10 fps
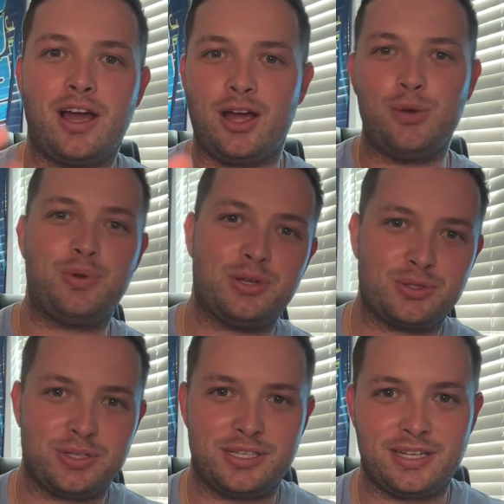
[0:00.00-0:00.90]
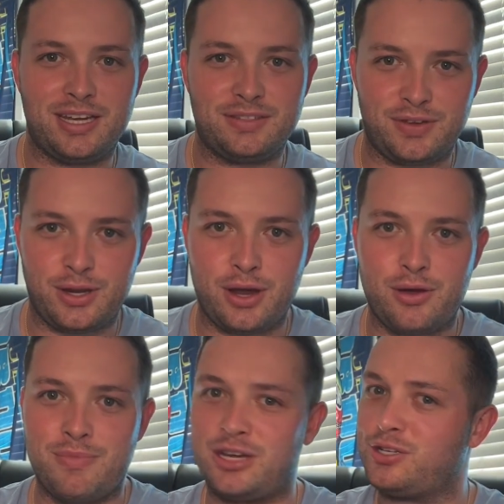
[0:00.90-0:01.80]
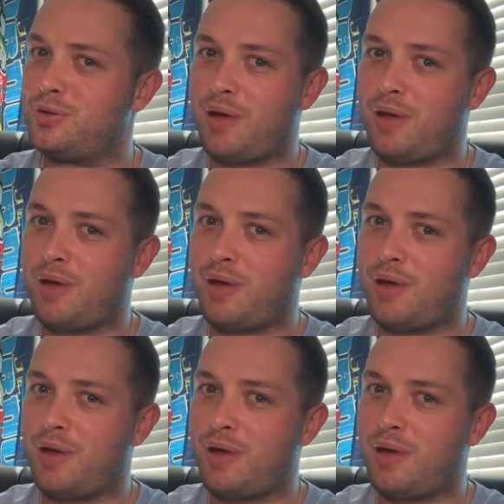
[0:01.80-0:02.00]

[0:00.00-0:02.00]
I hope you enjoyed today's video. Make sure